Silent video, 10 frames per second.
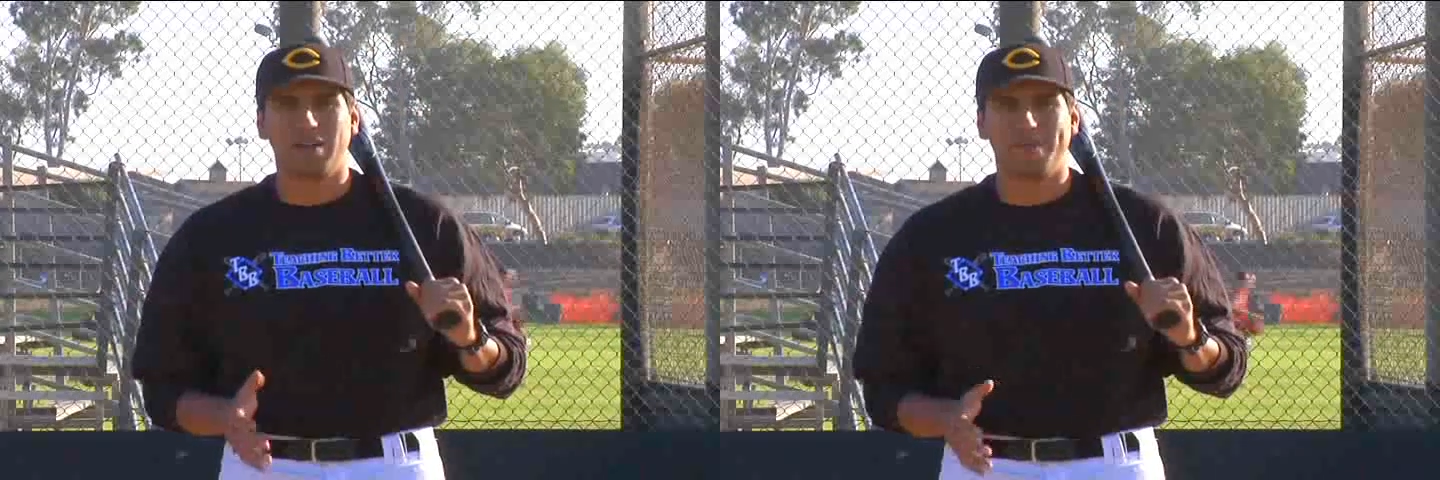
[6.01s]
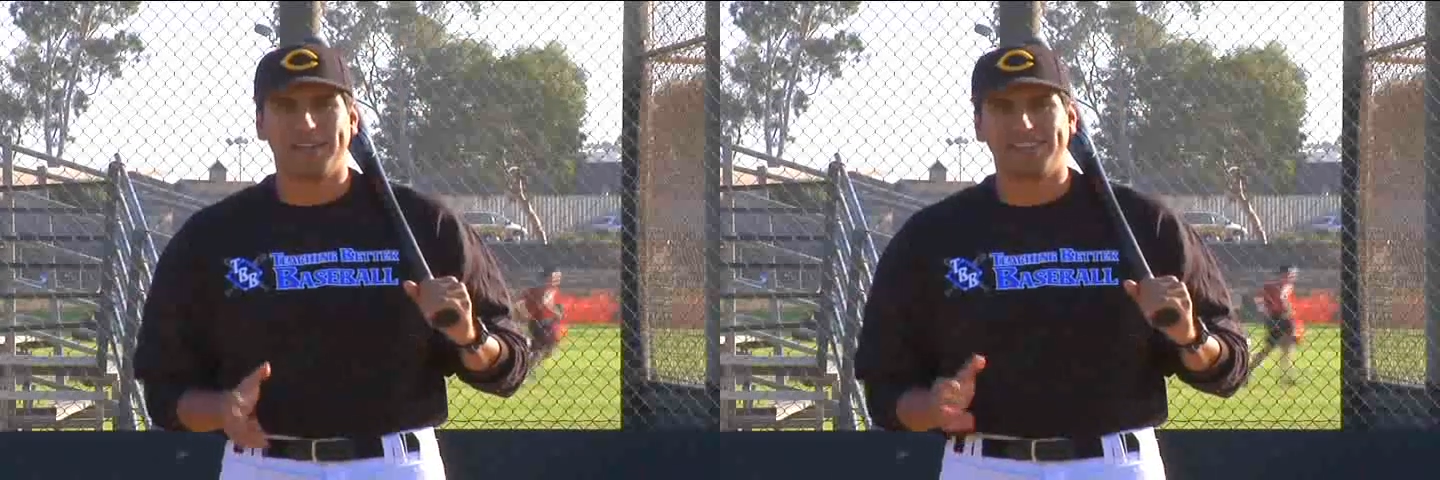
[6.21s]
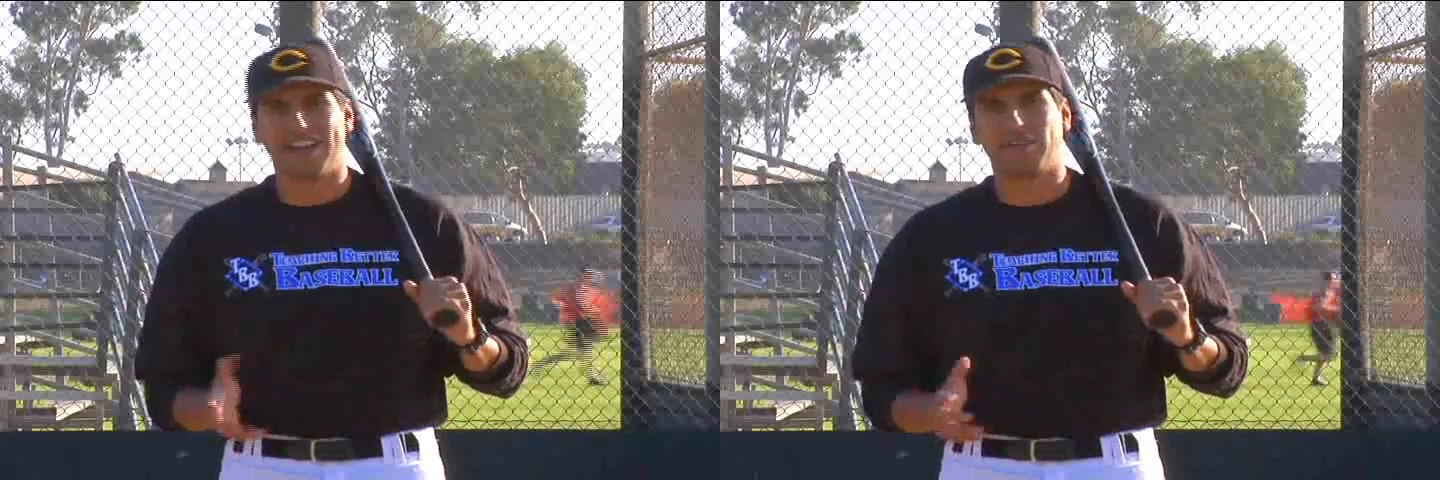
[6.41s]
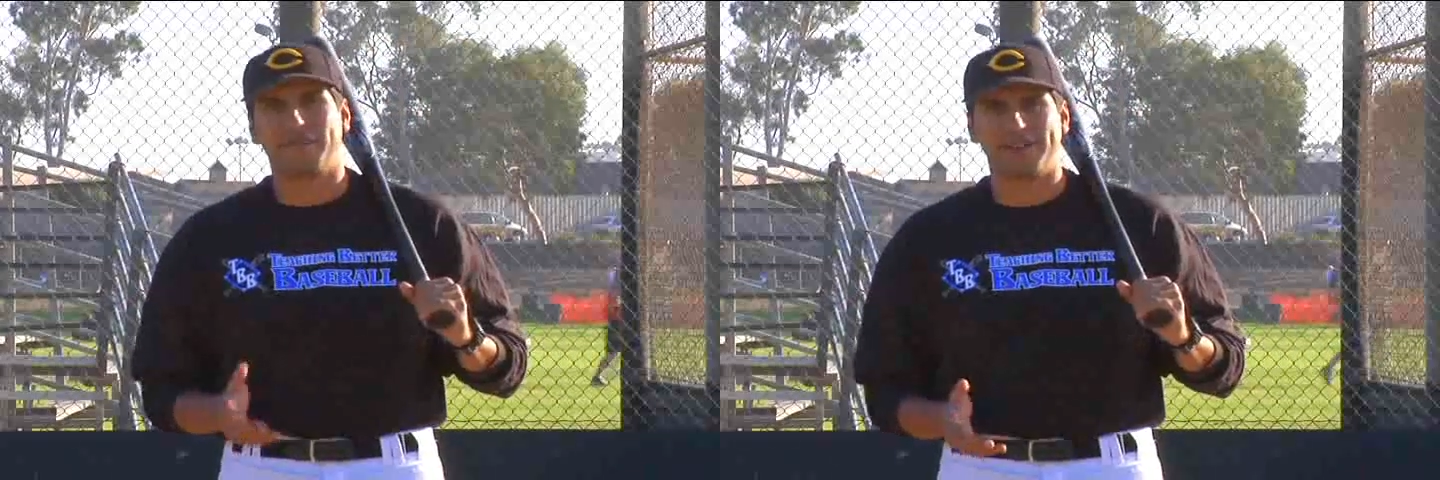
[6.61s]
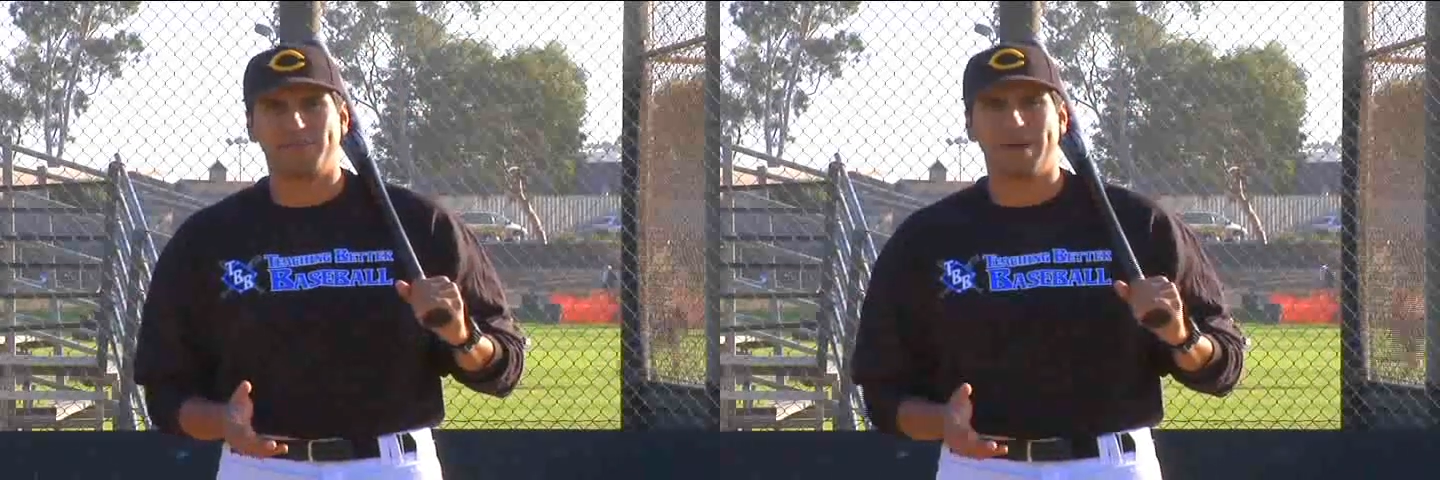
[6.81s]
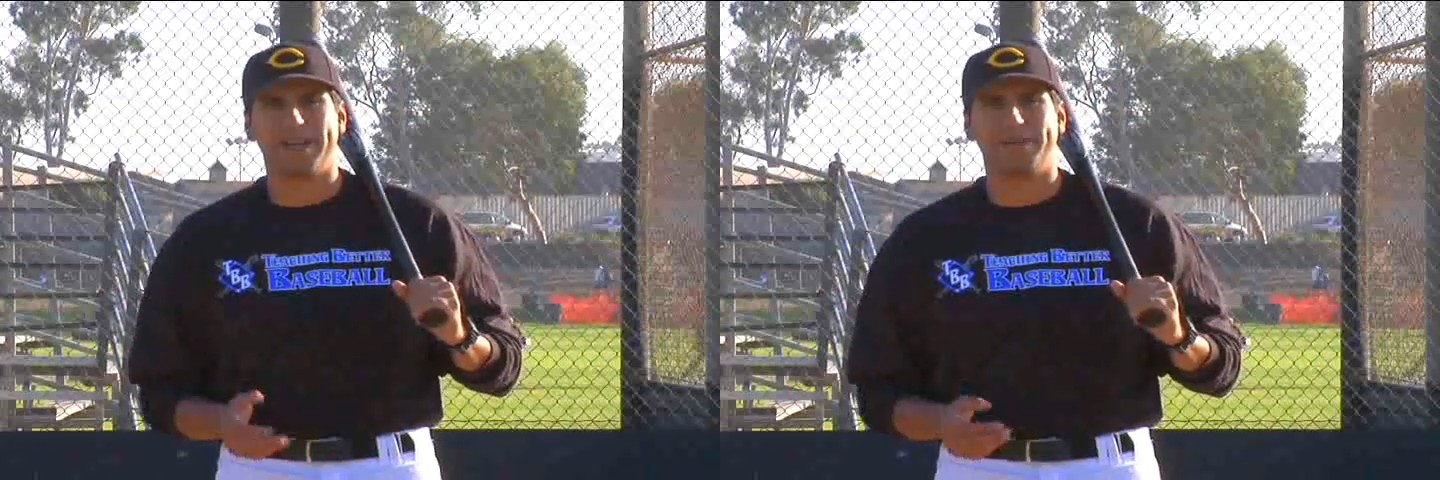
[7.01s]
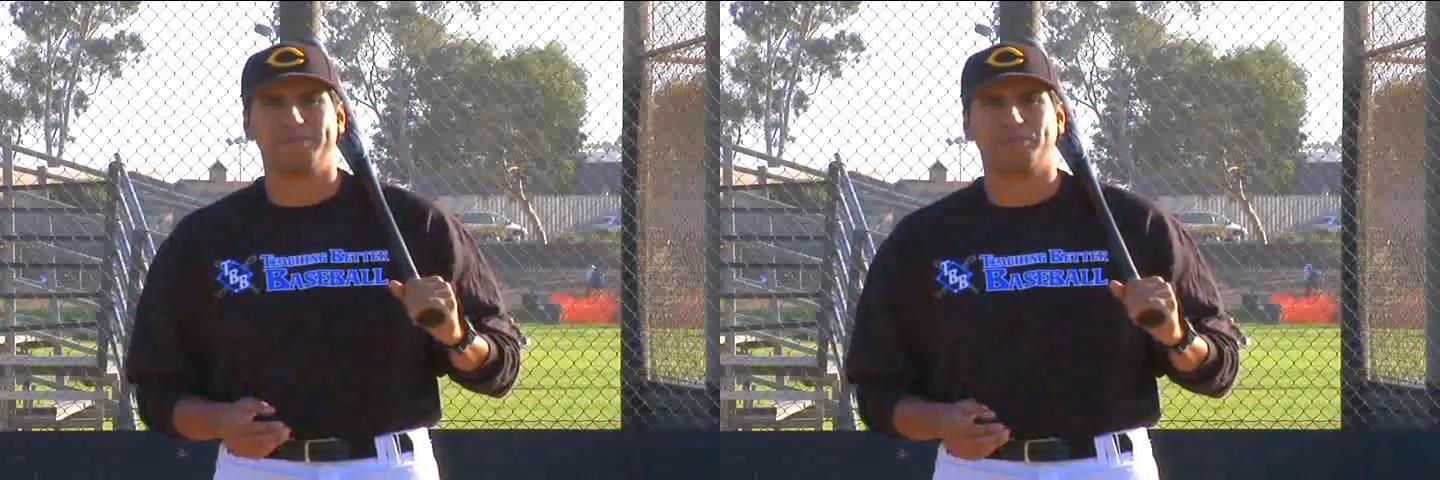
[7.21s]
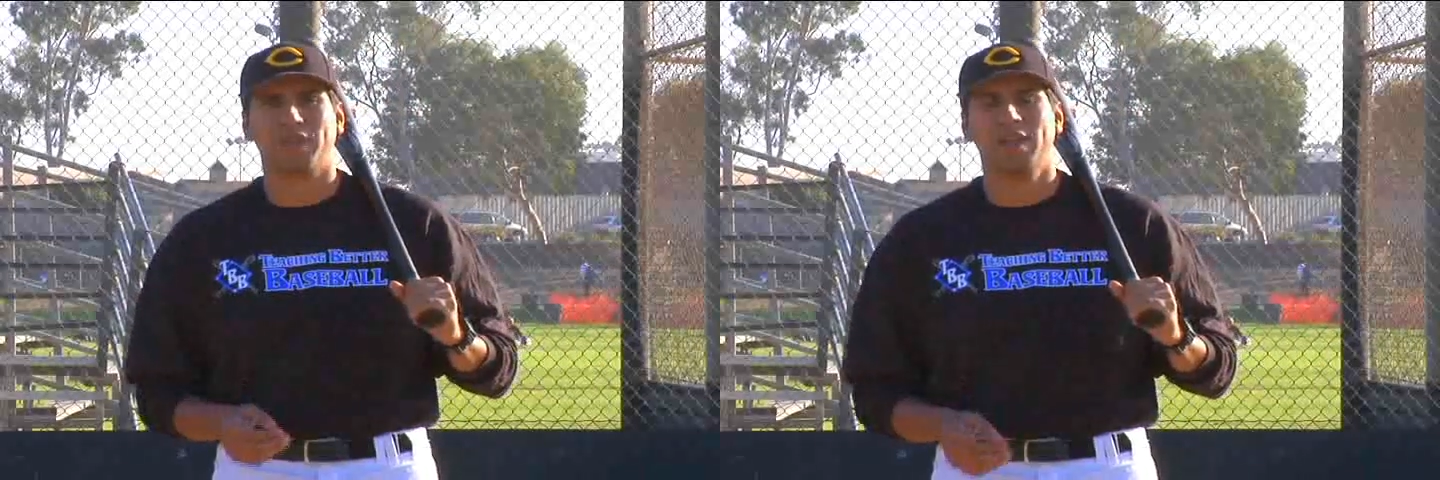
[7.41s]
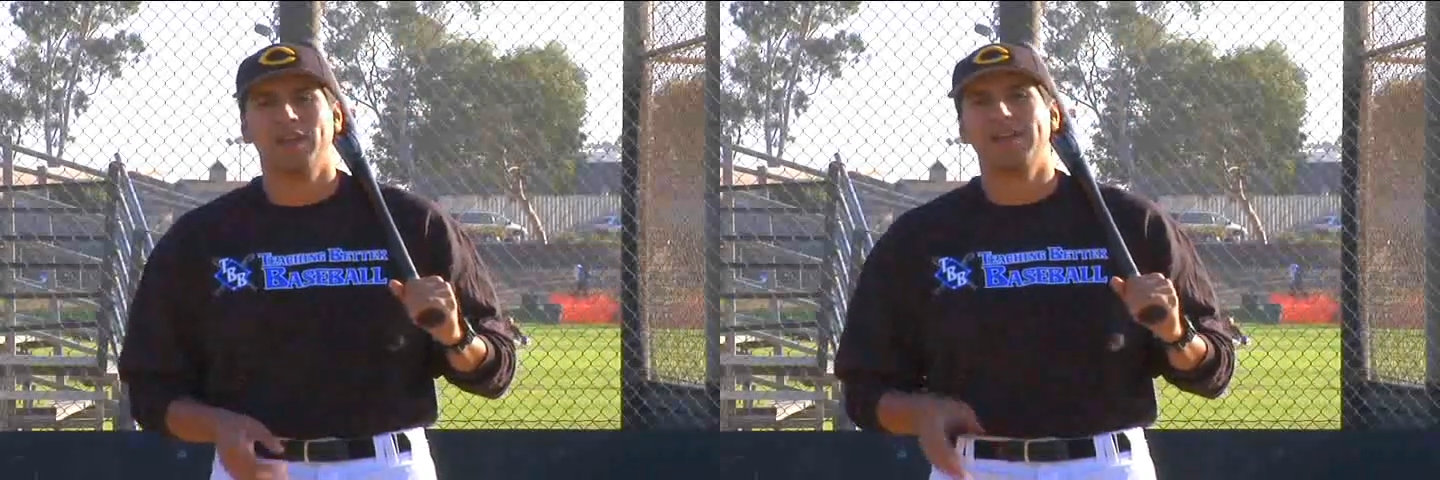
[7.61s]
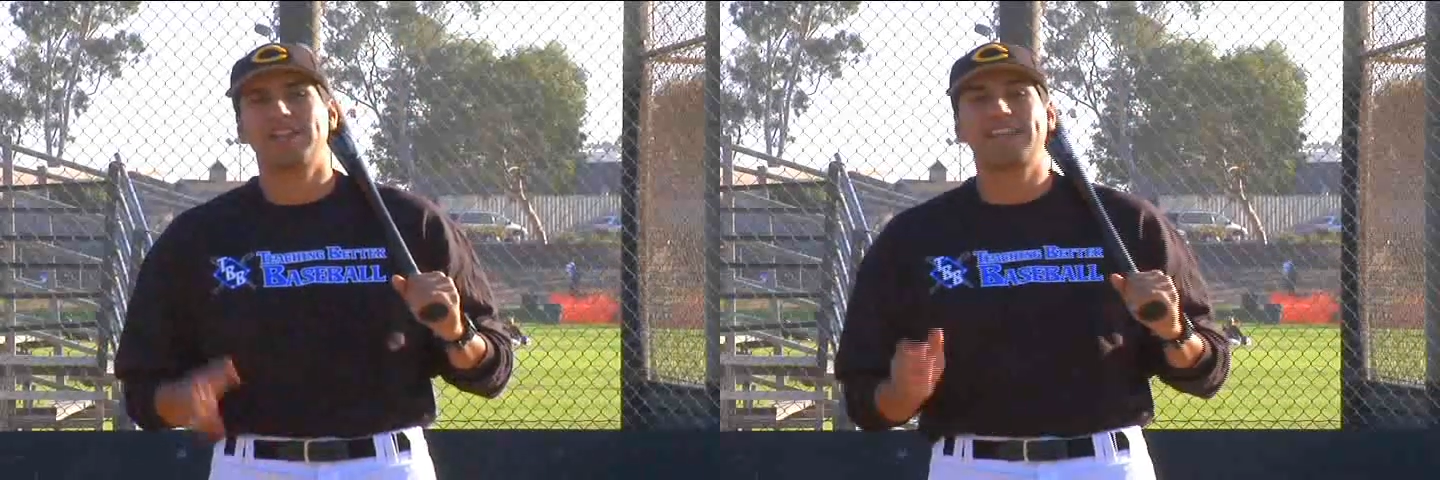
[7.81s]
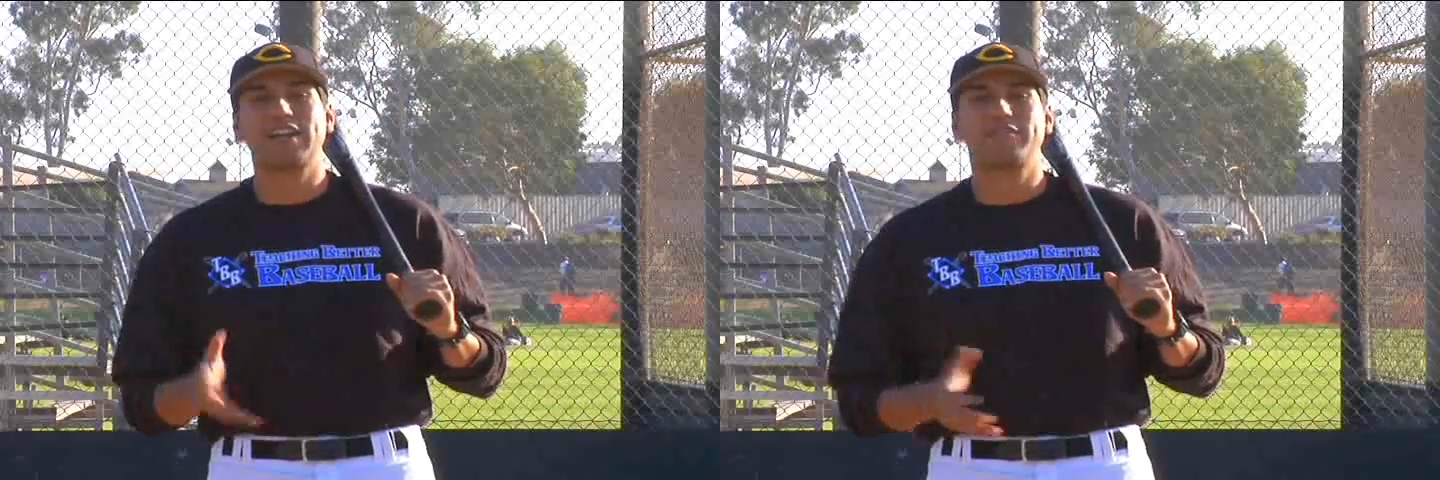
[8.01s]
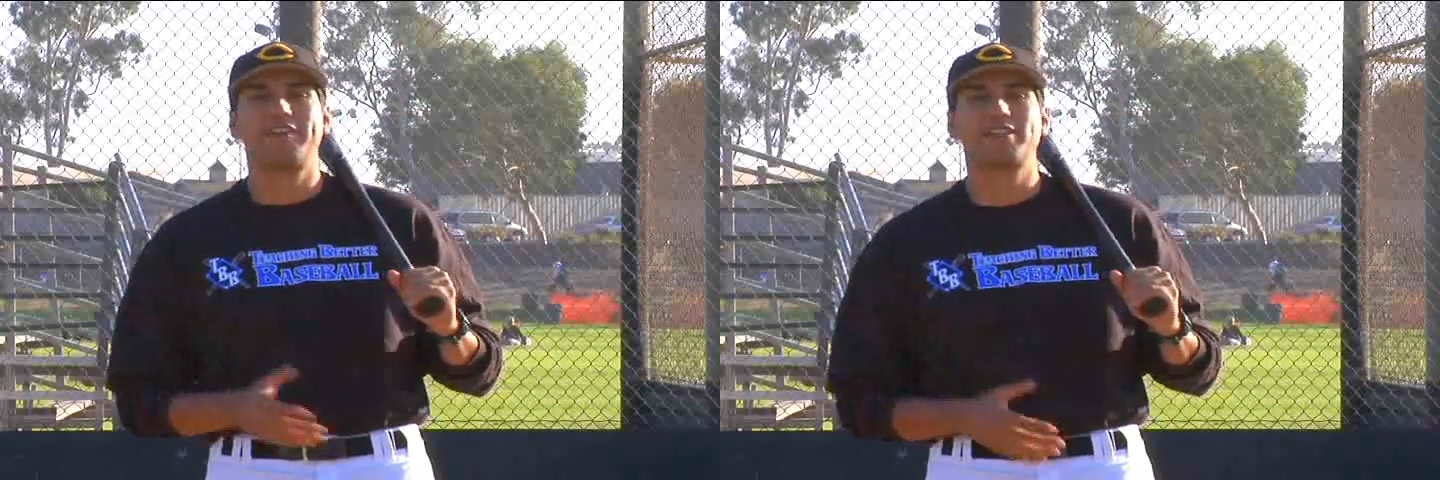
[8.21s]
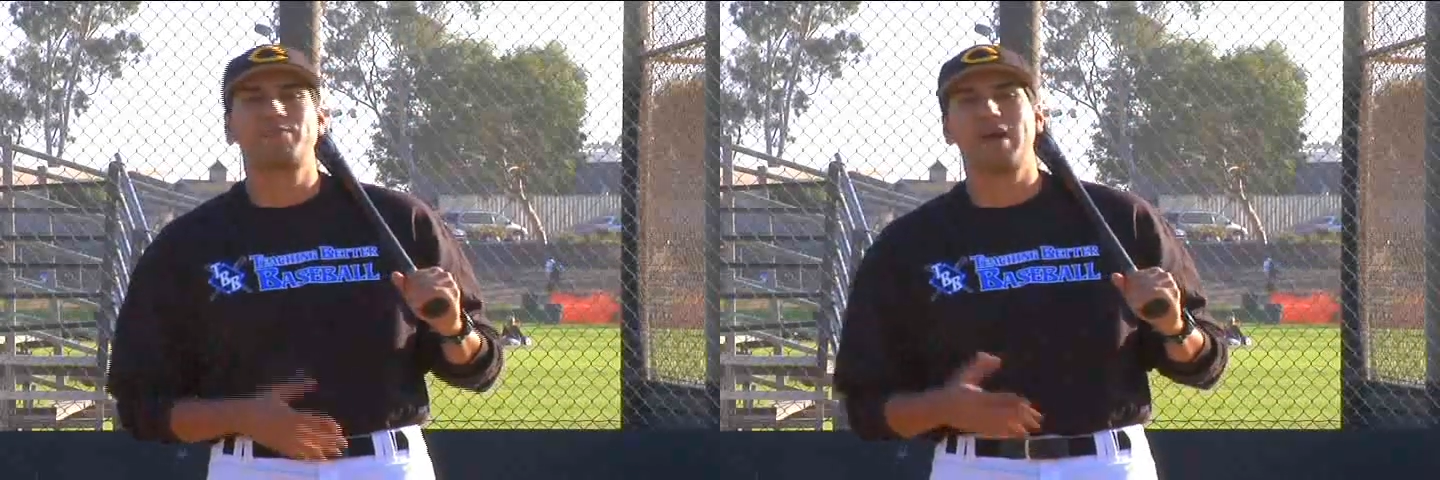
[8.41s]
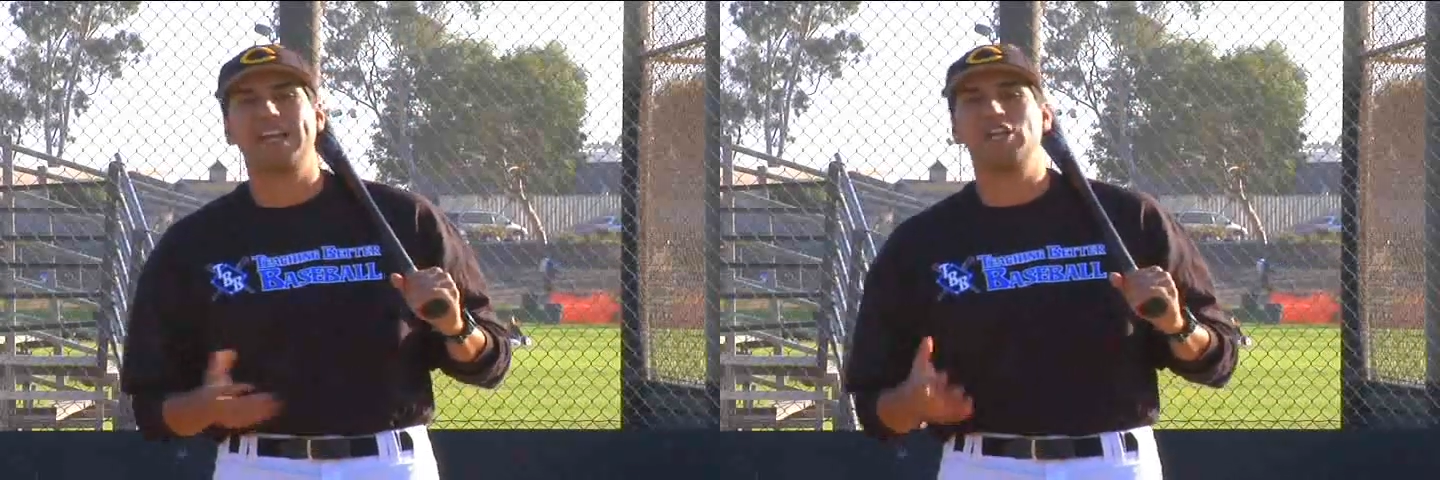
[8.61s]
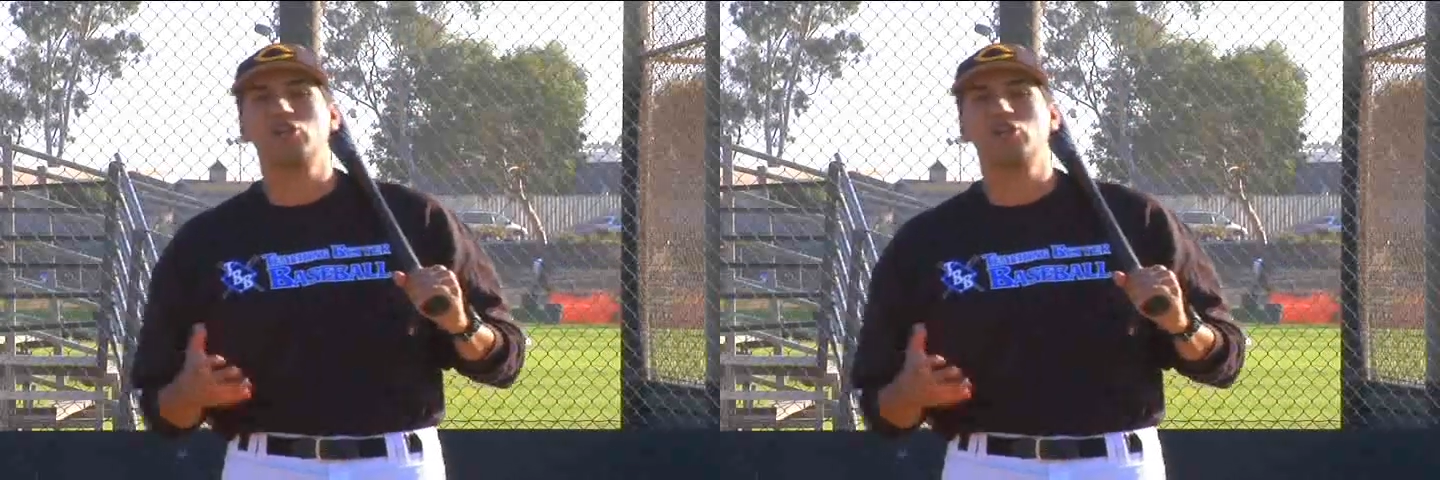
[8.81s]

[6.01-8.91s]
about sacrifice bunting. Now, sacrifice bunting,